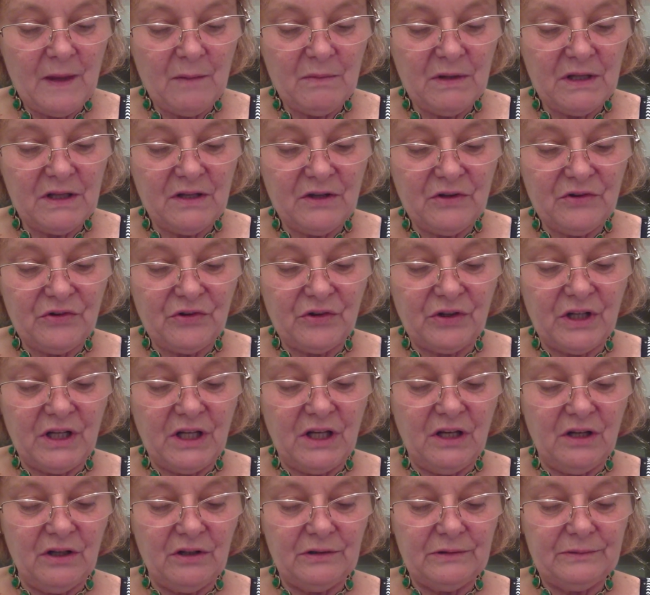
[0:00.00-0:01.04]
But those are
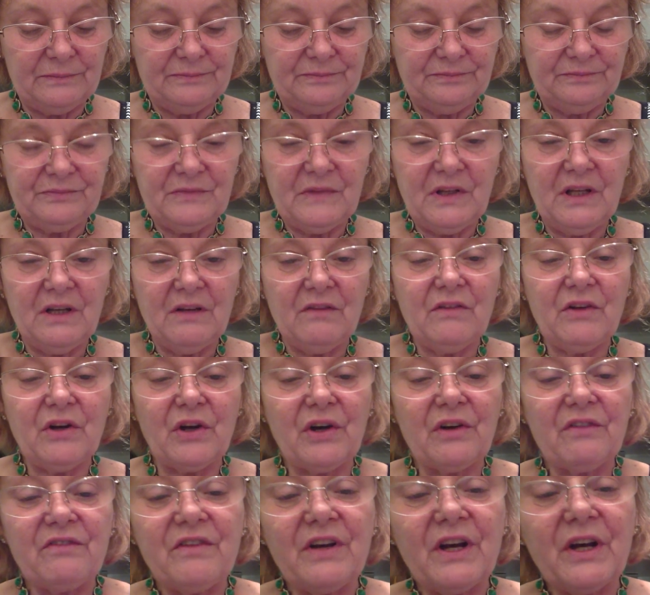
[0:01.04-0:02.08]
cute.
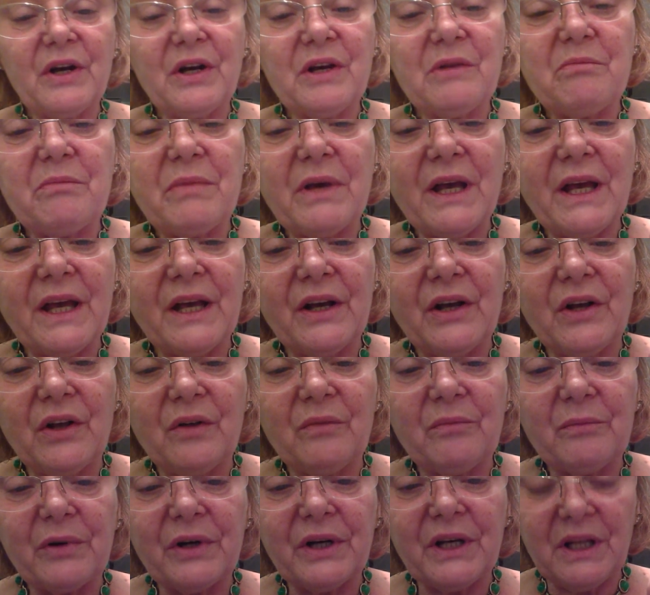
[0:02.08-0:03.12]
They're a very
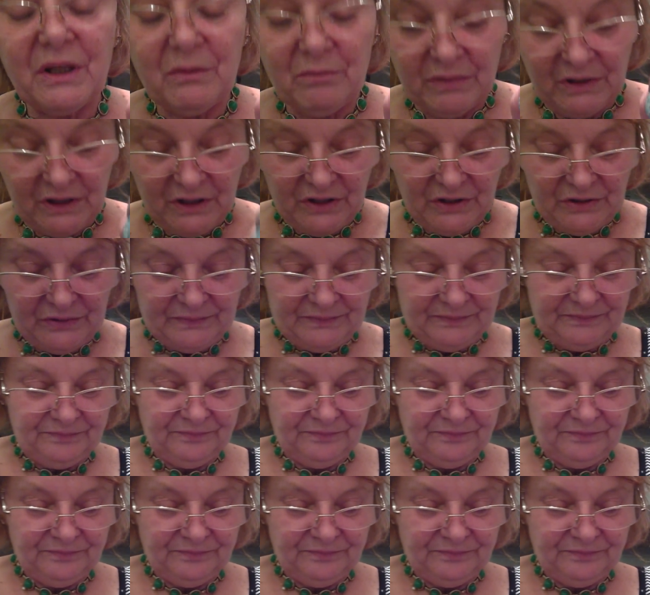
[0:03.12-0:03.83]
pale, pretty blue.